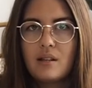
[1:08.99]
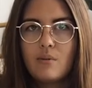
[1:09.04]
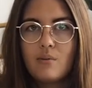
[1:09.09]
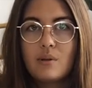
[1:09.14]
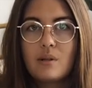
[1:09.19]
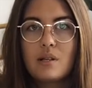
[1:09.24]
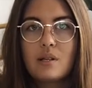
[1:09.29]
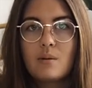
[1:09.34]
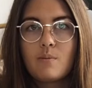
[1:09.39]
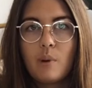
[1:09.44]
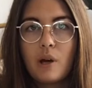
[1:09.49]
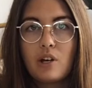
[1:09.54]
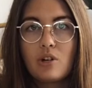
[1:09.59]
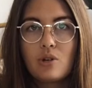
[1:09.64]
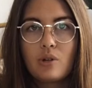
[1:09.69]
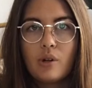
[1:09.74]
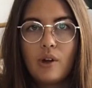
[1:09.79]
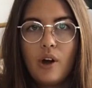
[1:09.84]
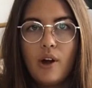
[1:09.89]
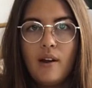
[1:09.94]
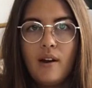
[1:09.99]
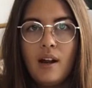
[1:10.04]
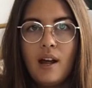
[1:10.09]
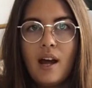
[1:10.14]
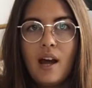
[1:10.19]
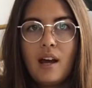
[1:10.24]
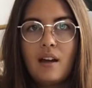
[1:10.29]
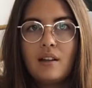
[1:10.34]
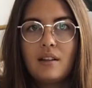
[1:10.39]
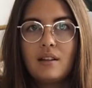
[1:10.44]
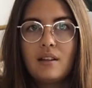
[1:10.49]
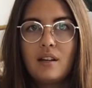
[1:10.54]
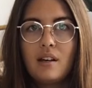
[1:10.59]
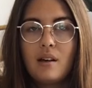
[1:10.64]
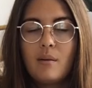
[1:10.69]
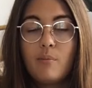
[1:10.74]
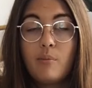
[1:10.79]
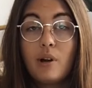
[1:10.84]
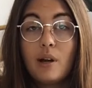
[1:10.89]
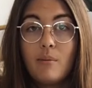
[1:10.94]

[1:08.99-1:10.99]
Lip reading: there was a special on and the